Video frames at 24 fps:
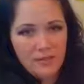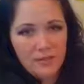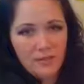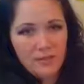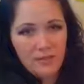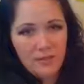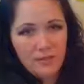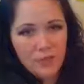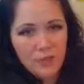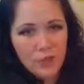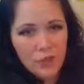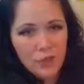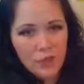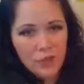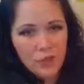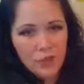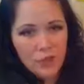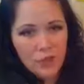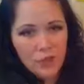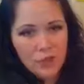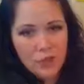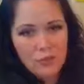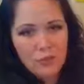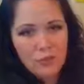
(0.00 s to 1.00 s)

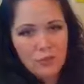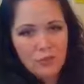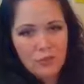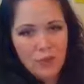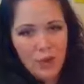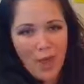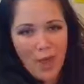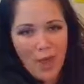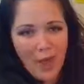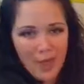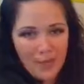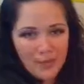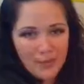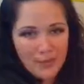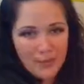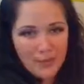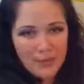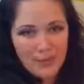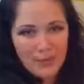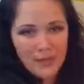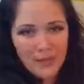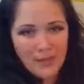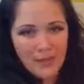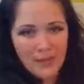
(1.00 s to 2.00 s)
Future
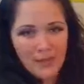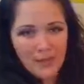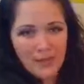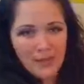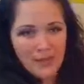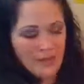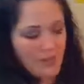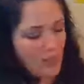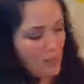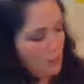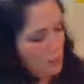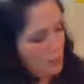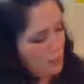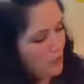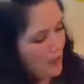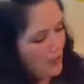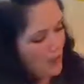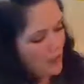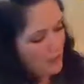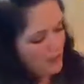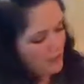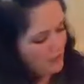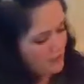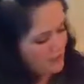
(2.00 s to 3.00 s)
Prez. Now,
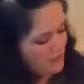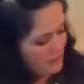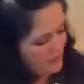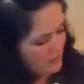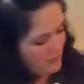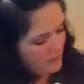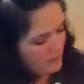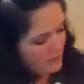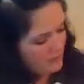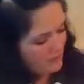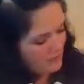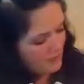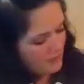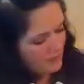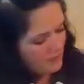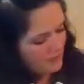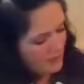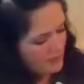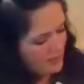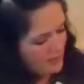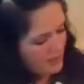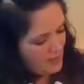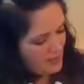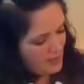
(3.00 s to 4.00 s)
Prez
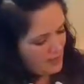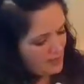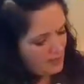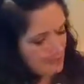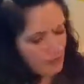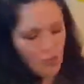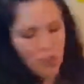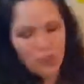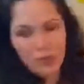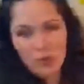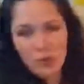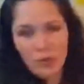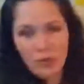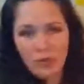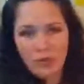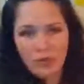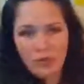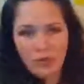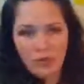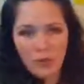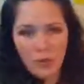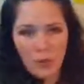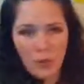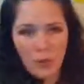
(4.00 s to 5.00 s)
is a shortened
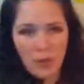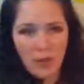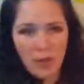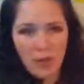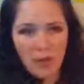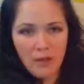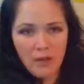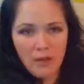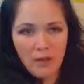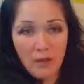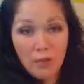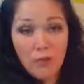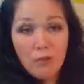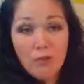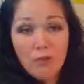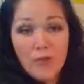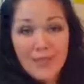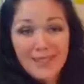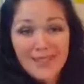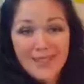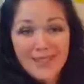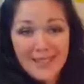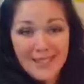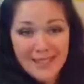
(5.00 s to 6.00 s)
form of
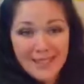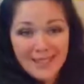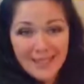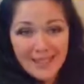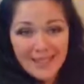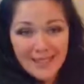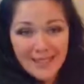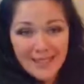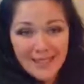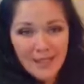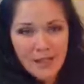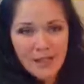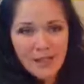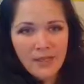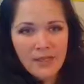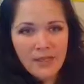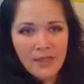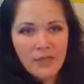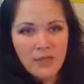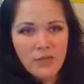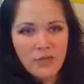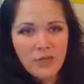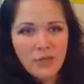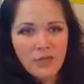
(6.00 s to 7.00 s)
president.
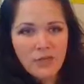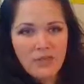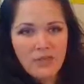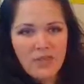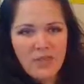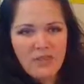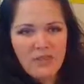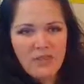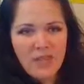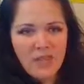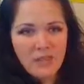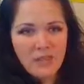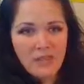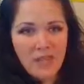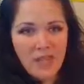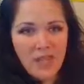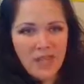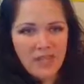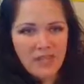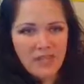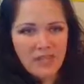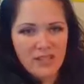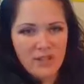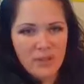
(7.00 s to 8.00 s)
Sofia
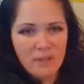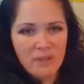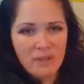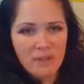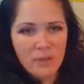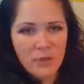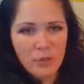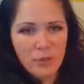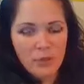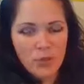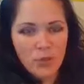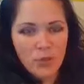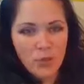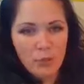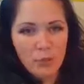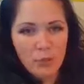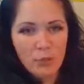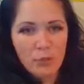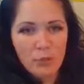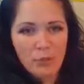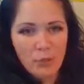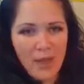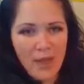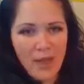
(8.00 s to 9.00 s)
Valdez, Future
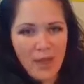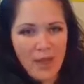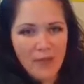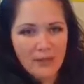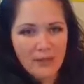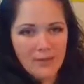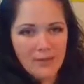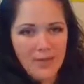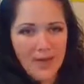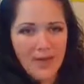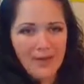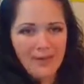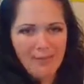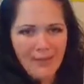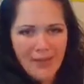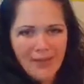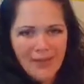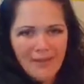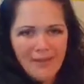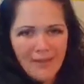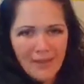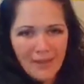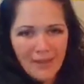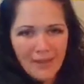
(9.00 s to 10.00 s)
Prez. I love
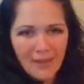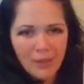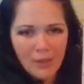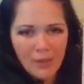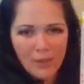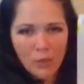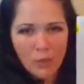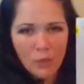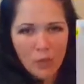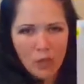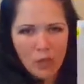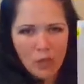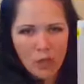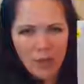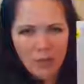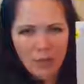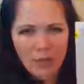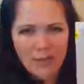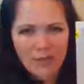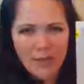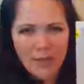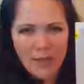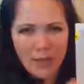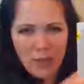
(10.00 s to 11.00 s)
it. So it
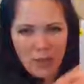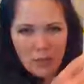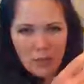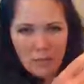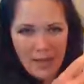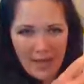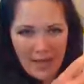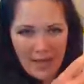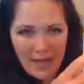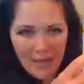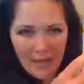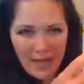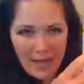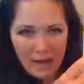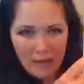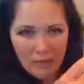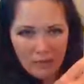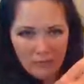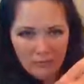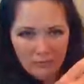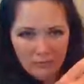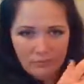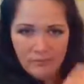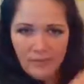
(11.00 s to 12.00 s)
looks like our main
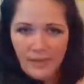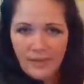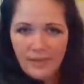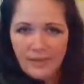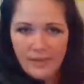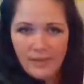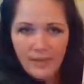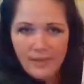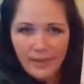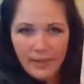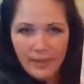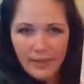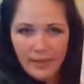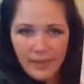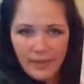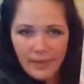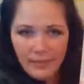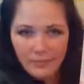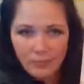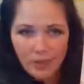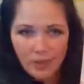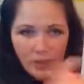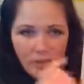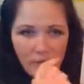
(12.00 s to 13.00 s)
I did it again,
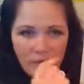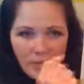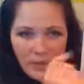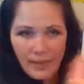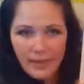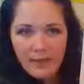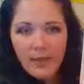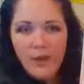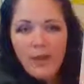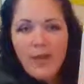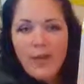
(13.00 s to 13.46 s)
wrong side.